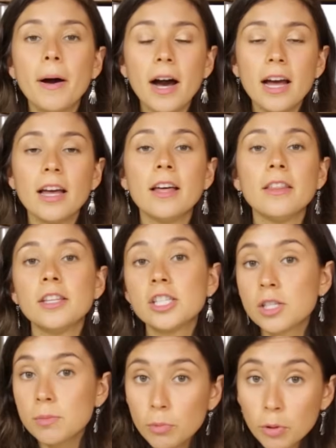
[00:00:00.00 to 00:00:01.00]
but the
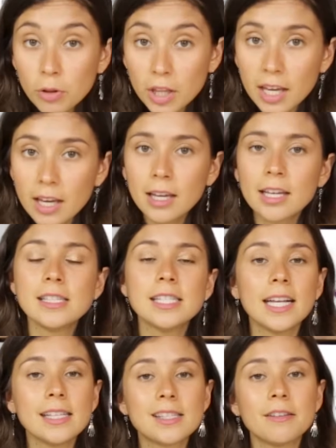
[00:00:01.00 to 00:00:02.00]
smoothie
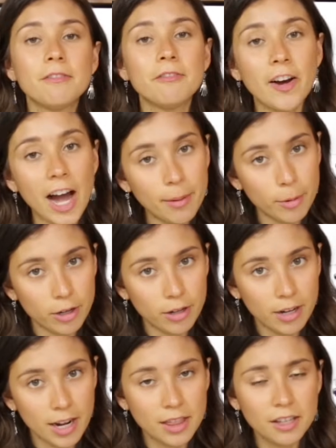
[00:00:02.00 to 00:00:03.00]
contains the fiber,